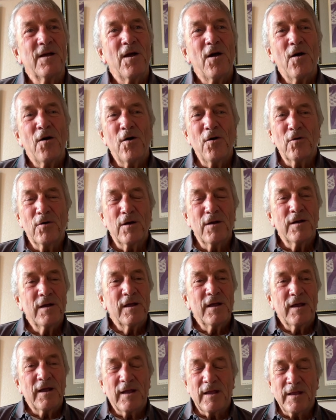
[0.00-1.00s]
oh, uh,
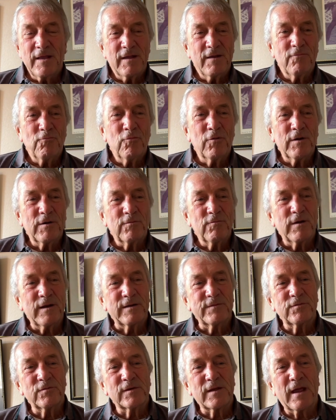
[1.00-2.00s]
eh, what a
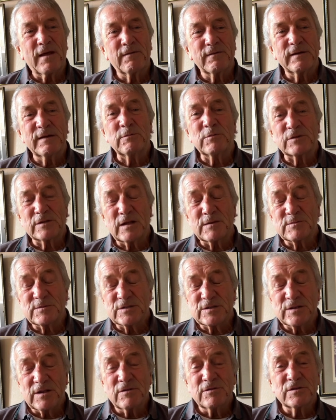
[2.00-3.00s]
wonderful character Well, I'm
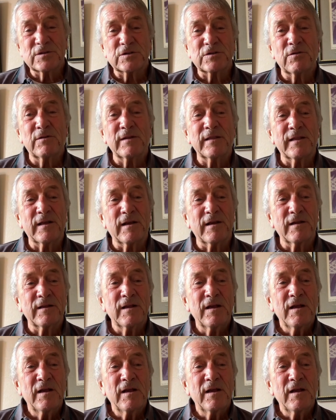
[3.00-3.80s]
so sorry that I, uh,